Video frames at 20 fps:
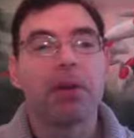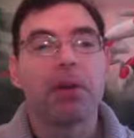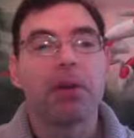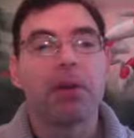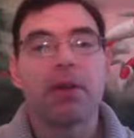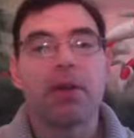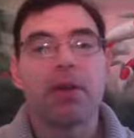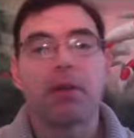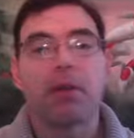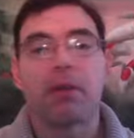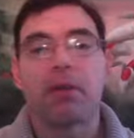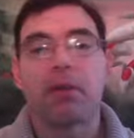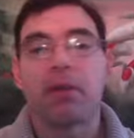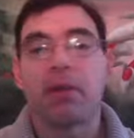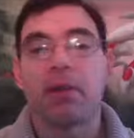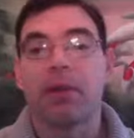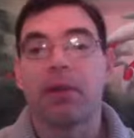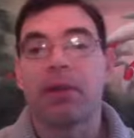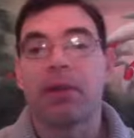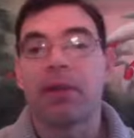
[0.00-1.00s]
So
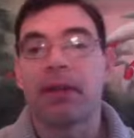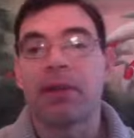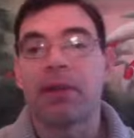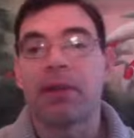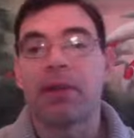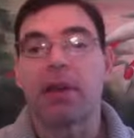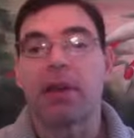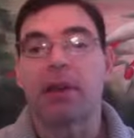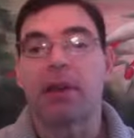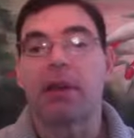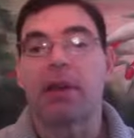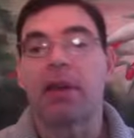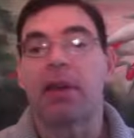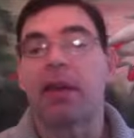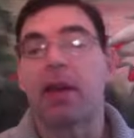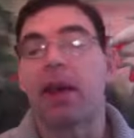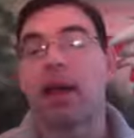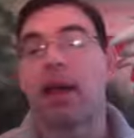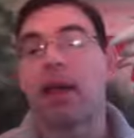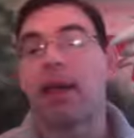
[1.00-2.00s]
that's another
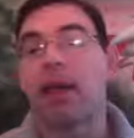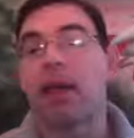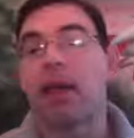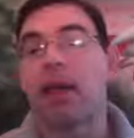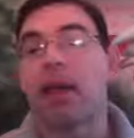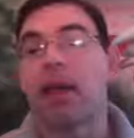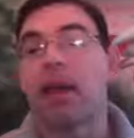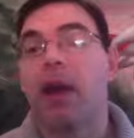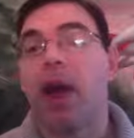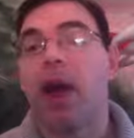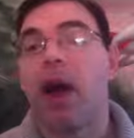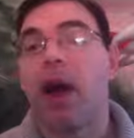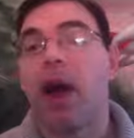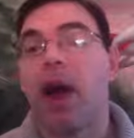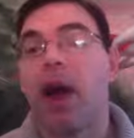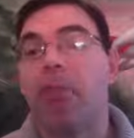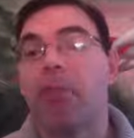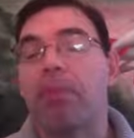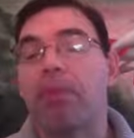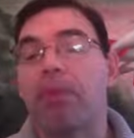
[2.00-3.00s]
thing. And
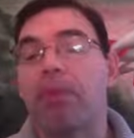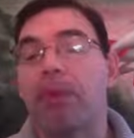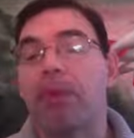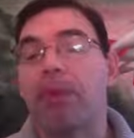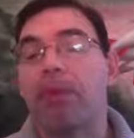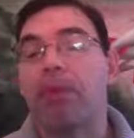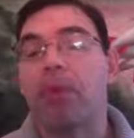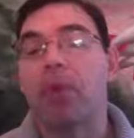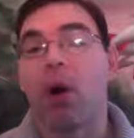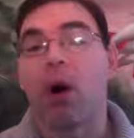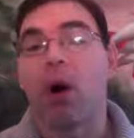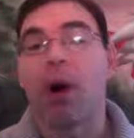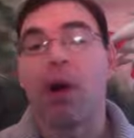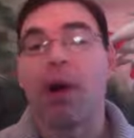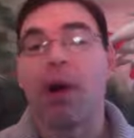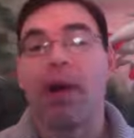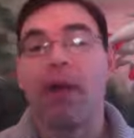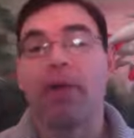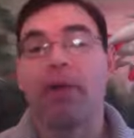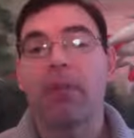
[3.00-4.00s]
if you are
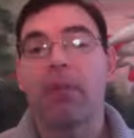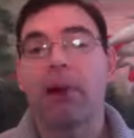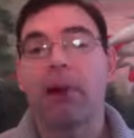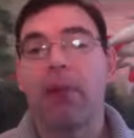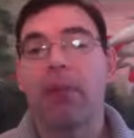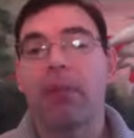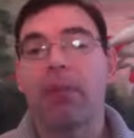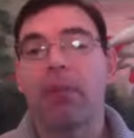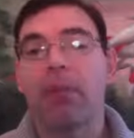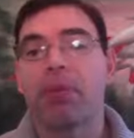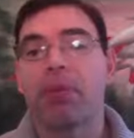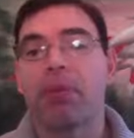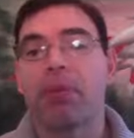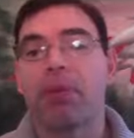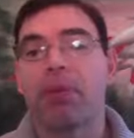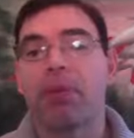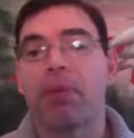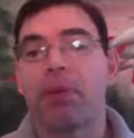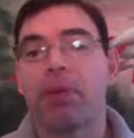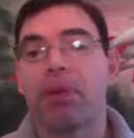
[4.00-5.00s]
having problems
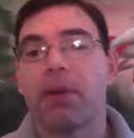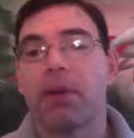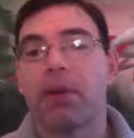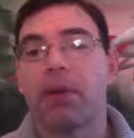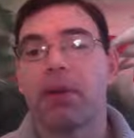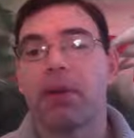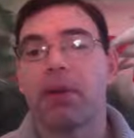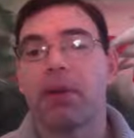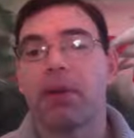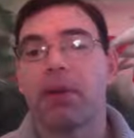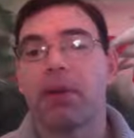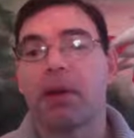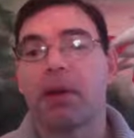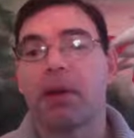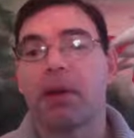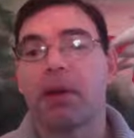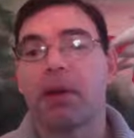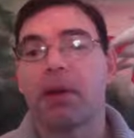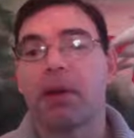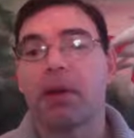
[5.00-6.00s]
with
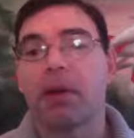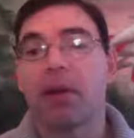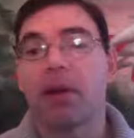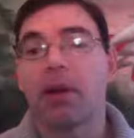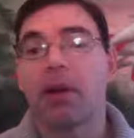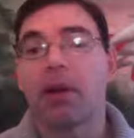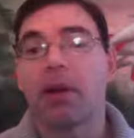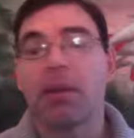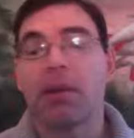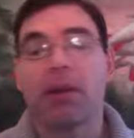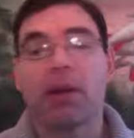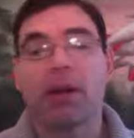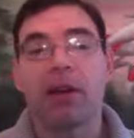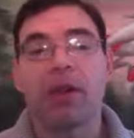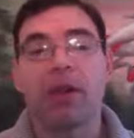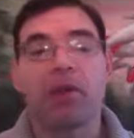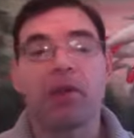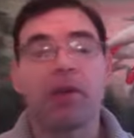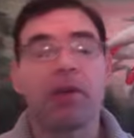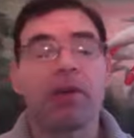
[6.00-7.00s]
the
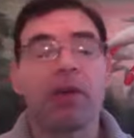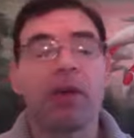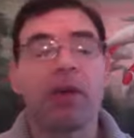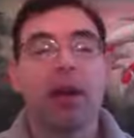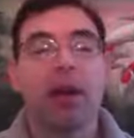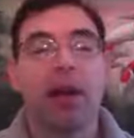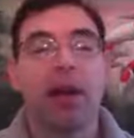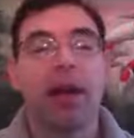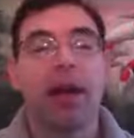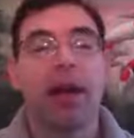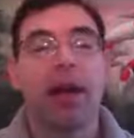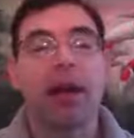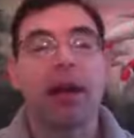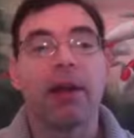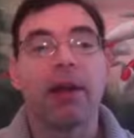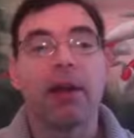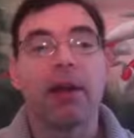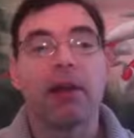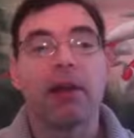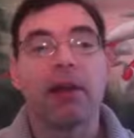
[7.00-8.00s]
progesterone, again,
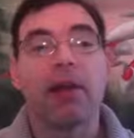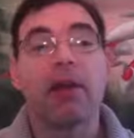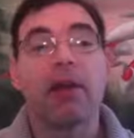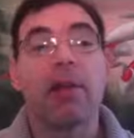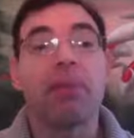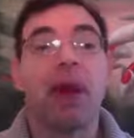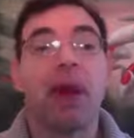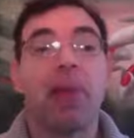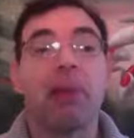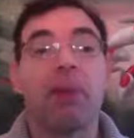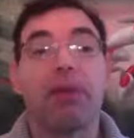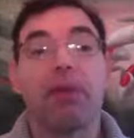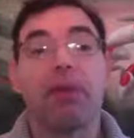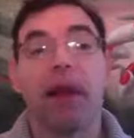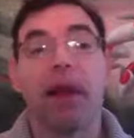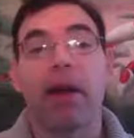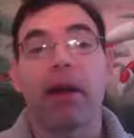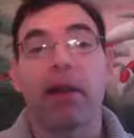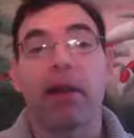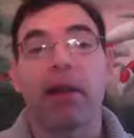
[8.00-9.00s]
you need proper
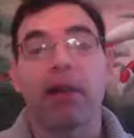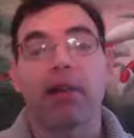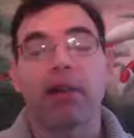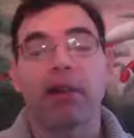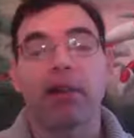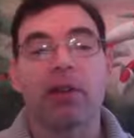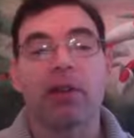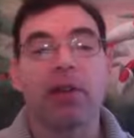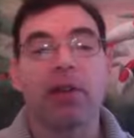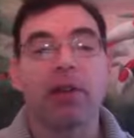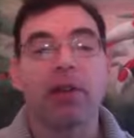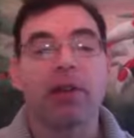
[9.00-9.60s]
evaluation.